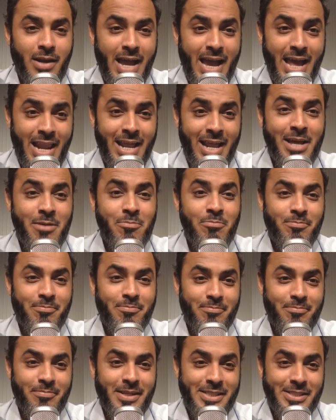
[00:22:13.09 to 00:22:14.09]

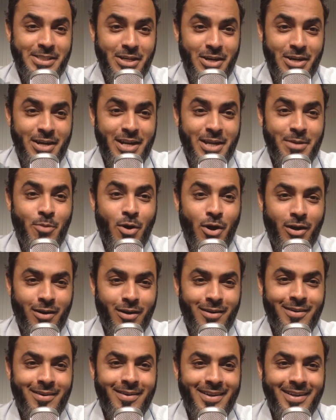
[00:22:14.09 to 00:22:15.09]
LLM, it's a learning
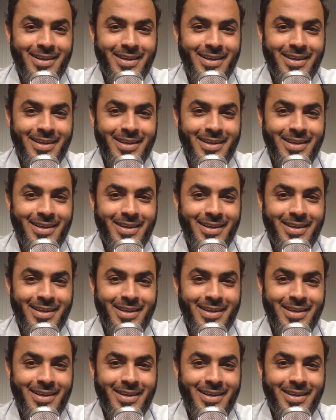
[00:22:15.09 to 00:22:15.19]
model,